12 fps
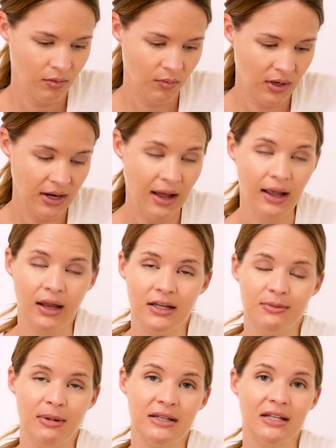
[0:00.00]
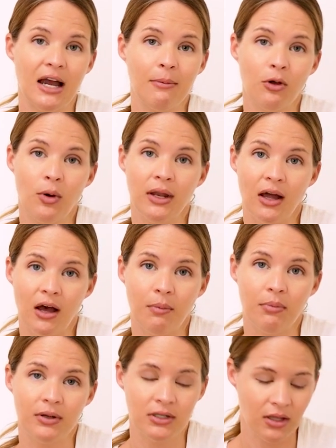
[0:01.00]
We're not going to spend time going
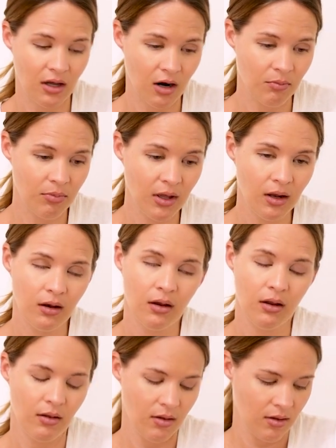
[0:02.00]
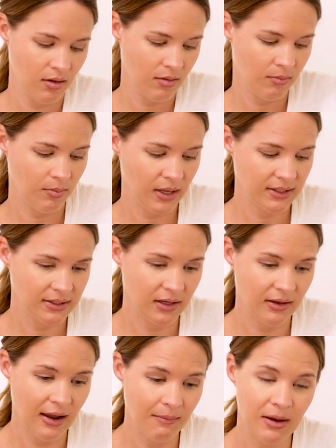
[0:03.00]
up to the armpit. Based
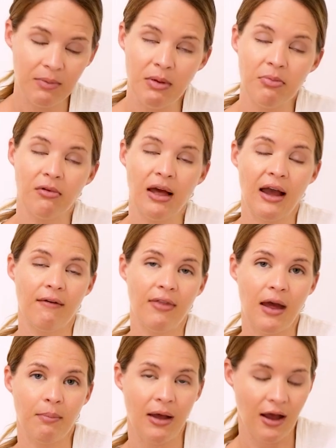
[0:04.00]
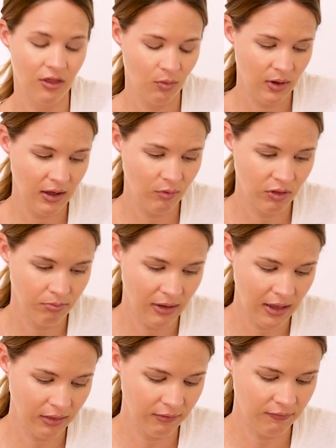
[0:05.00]
on not many people have that pathway with
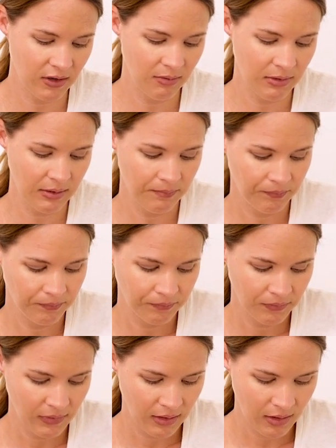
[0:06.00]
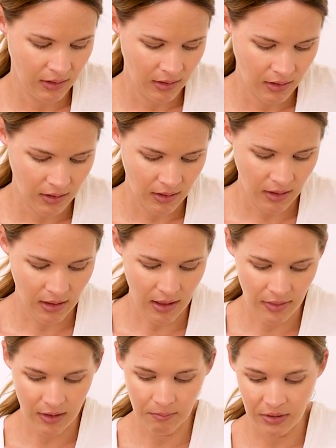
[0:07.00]
mild lymphedema.
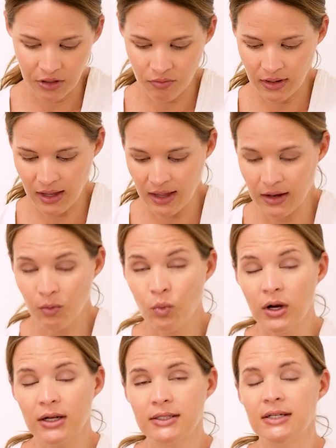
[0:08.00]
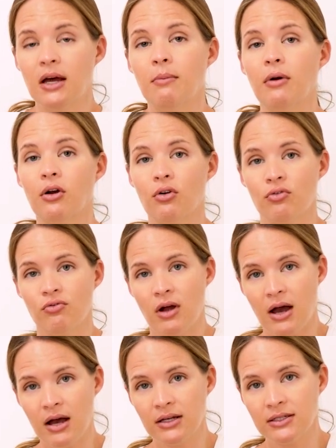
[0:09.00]
And then, but you can work some
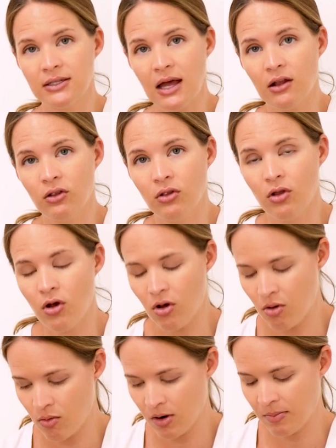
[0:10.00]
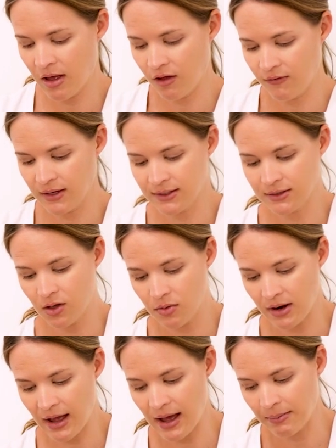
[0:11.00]
across that lower pelvis,
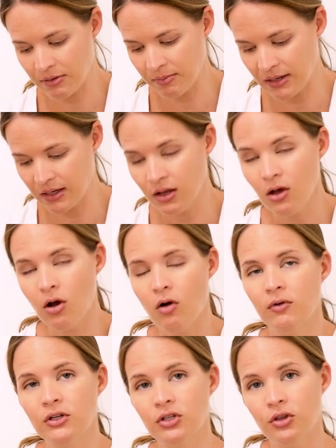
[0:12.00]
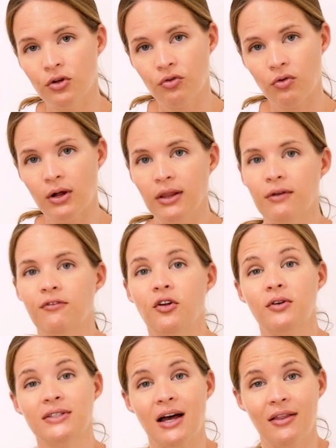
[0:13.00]
lower abdomen, over to the groin lymph
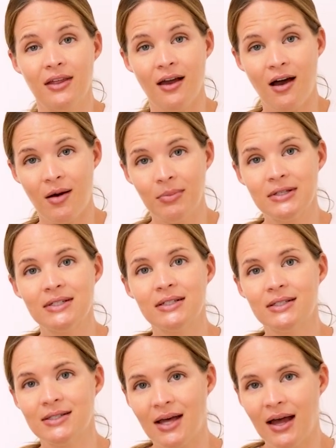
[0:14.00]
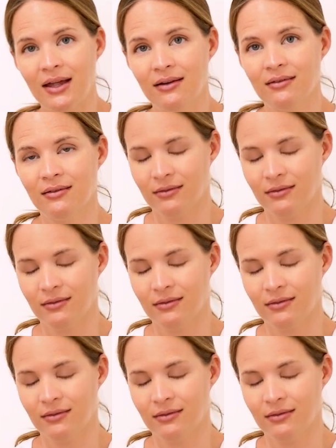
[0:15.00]
nodes on the opposite side.